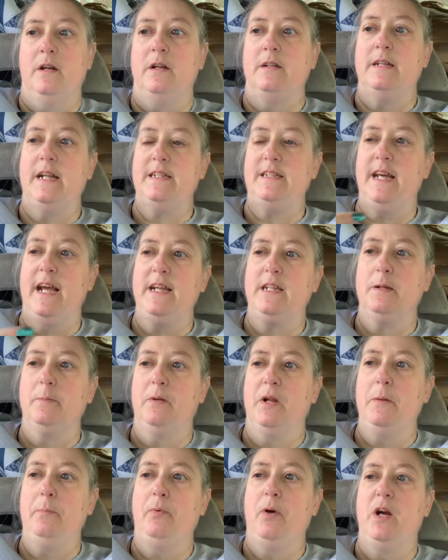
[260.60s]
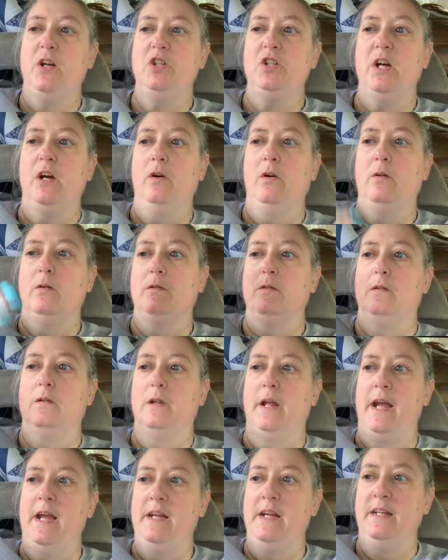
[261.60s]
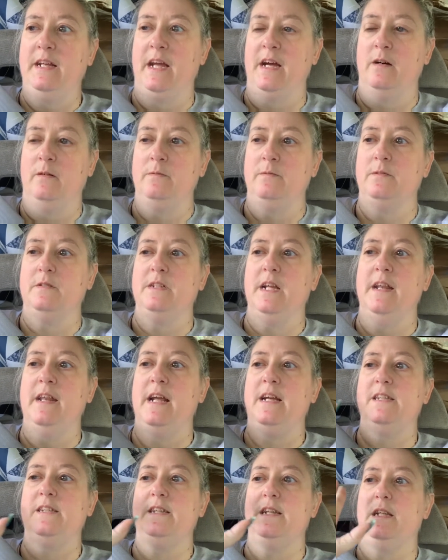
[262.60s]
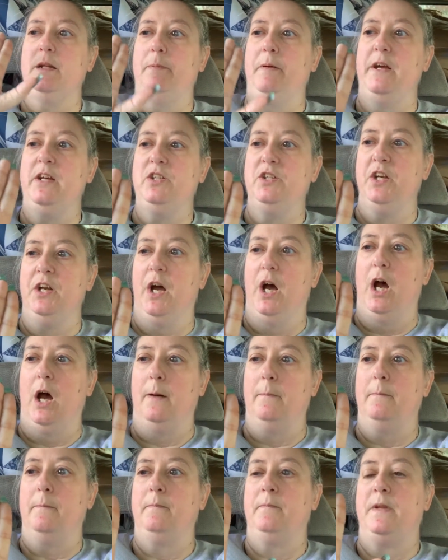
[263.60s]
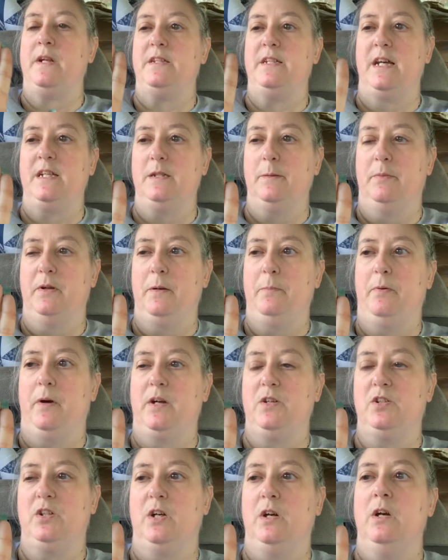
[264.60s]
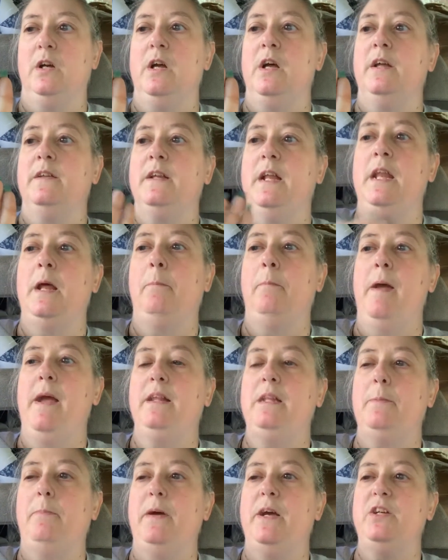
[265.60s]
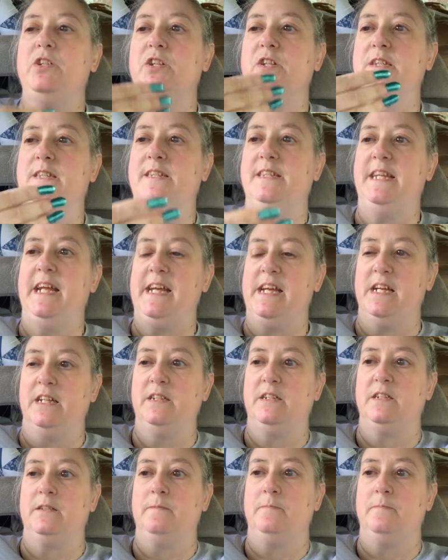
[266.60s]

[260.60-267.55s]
They take the blood pressure laying down. Then they sit the patient up. They take the blood pressure. Then they make the patient stand.